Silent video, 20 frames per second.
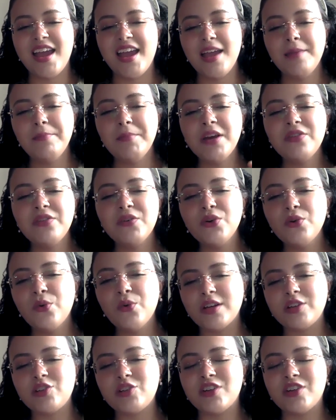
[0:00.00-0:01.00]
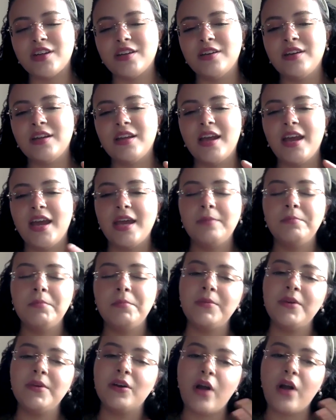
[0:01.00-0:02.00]
And my third question, and
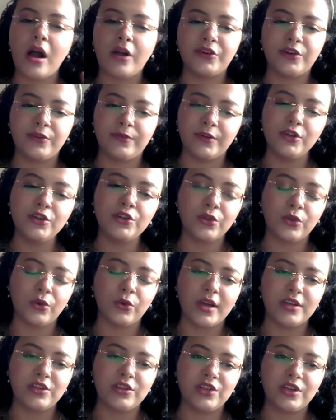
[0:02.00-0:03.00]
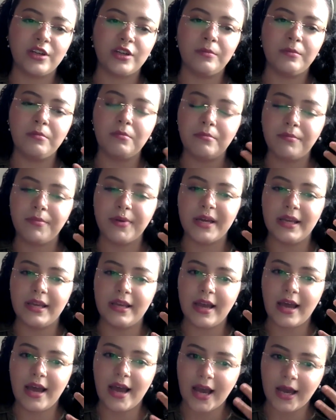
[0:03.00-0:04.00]
maybe a controversial question, but
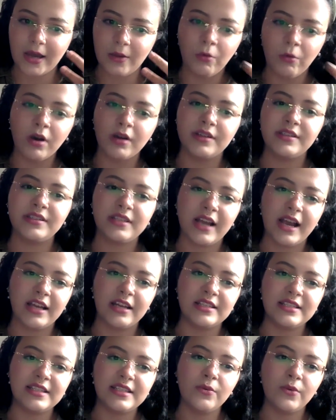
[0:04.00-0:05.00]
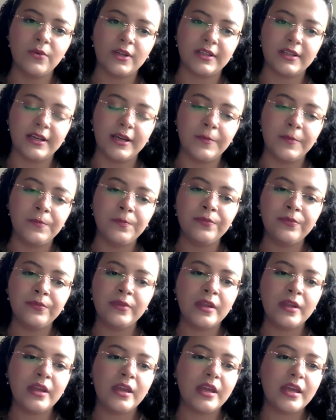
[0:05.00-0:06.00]
I want us to kind of sit with it,
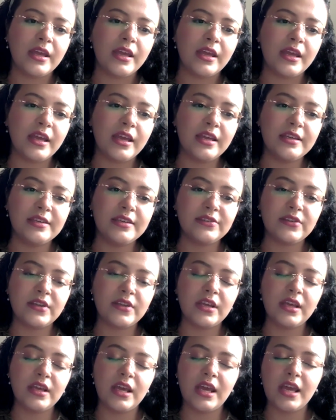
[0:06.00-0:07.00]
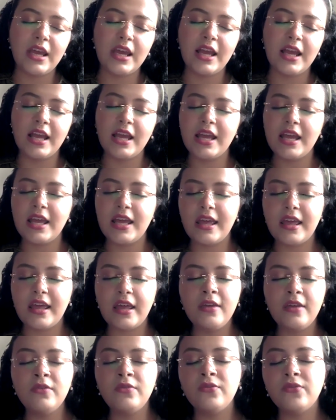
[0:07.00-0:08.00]
is
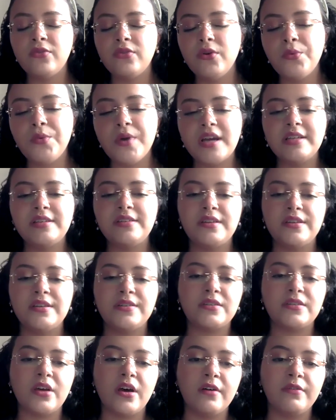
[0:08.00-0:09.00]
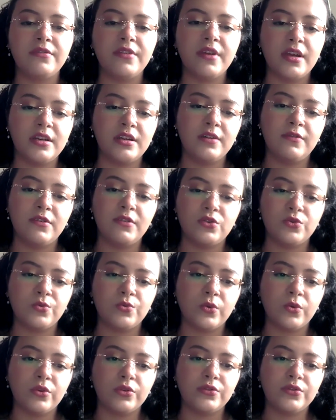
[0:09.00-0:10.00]
if the races of the
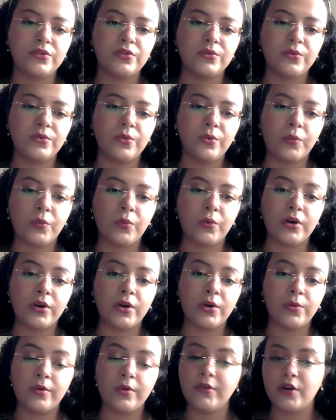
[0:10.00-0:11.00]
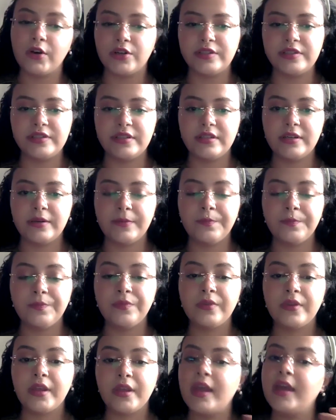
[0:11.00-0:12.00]
individuals were reversed,
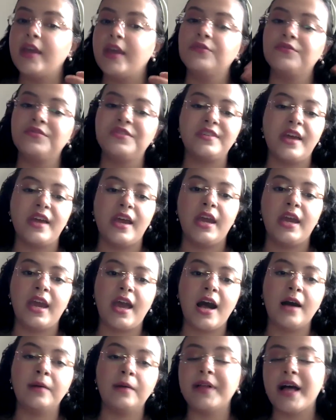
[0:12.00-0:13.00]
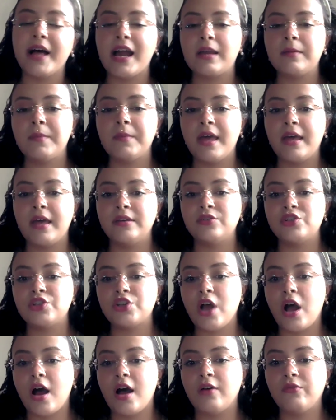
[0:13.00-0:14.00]
if, say, a Black man
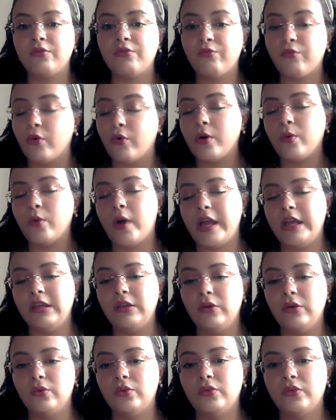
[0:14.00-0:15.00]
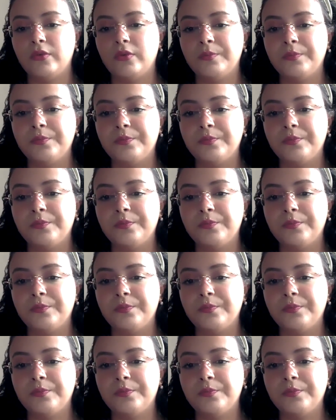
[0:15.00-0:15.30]
shot four white youth,